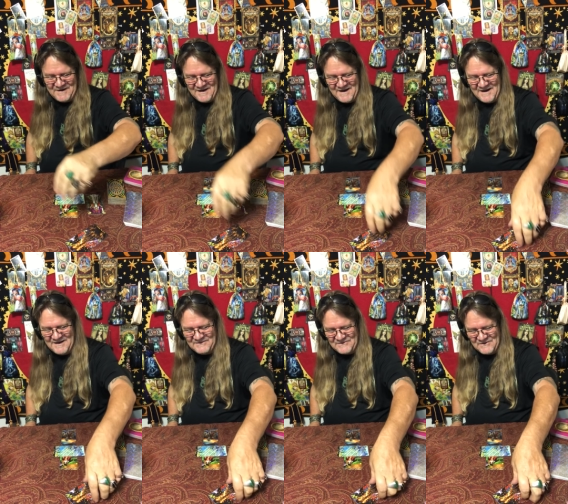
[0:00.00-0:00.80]

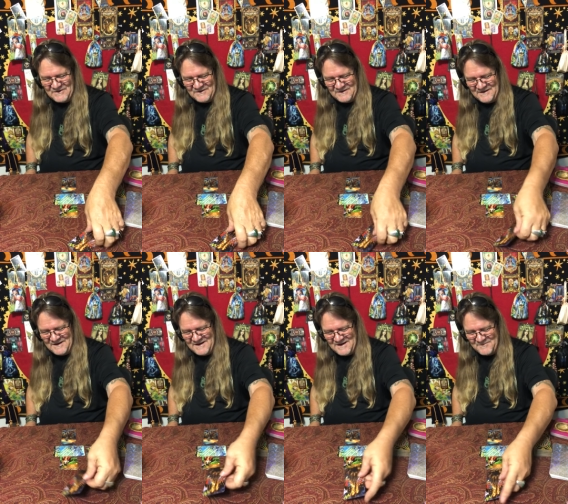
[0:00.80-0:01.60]
Cancer.
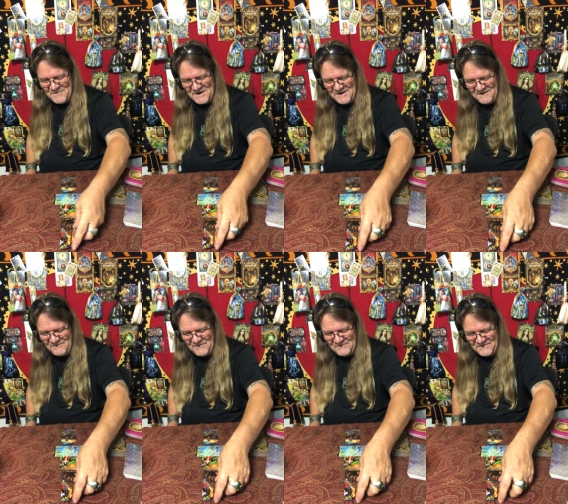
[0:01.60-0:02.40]
Yeah, many
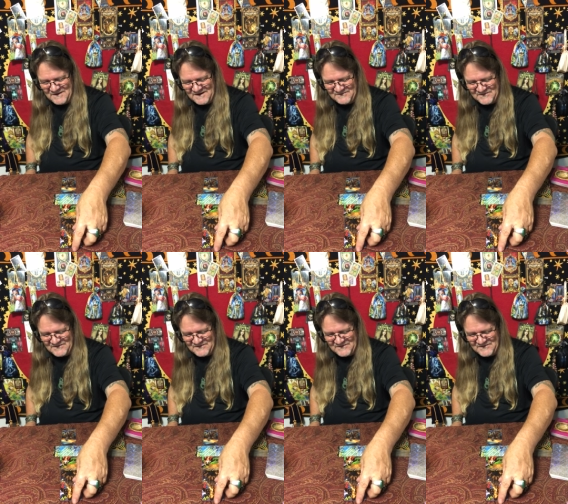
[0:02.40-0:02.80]
of you did